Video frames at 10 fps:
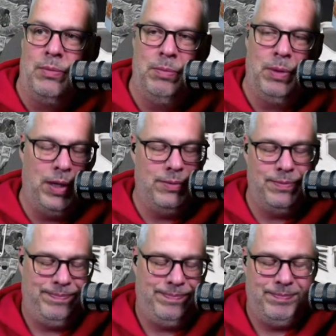But
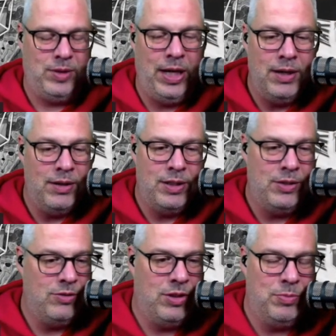yeah,
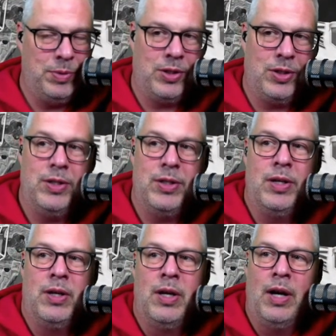he's been good.
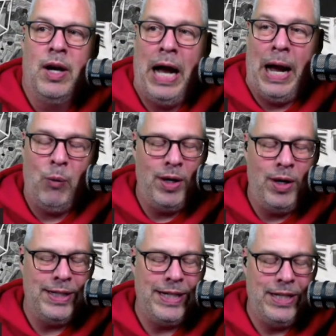I
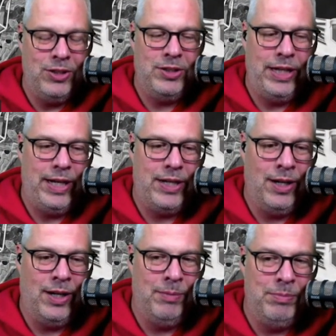wanted to get your take.
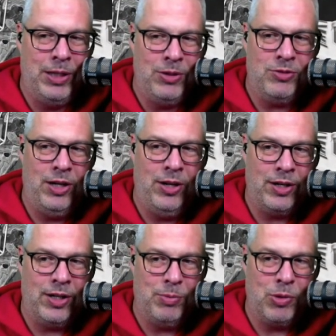Daryl Sutter had a
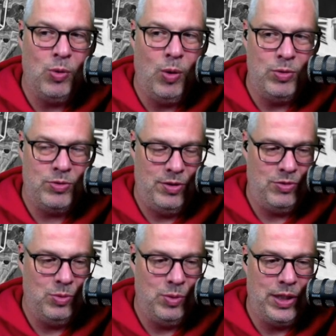couple of quotes
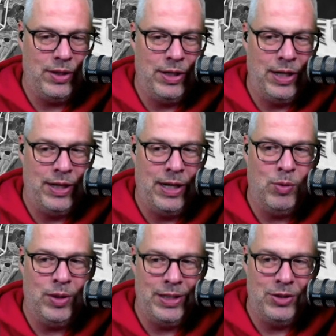this week that I thought
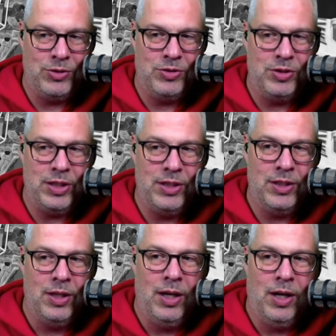were interesting.
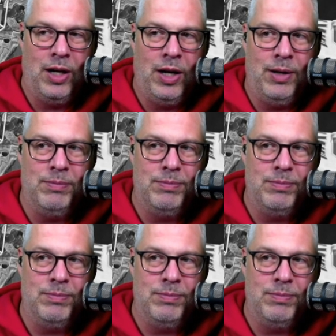And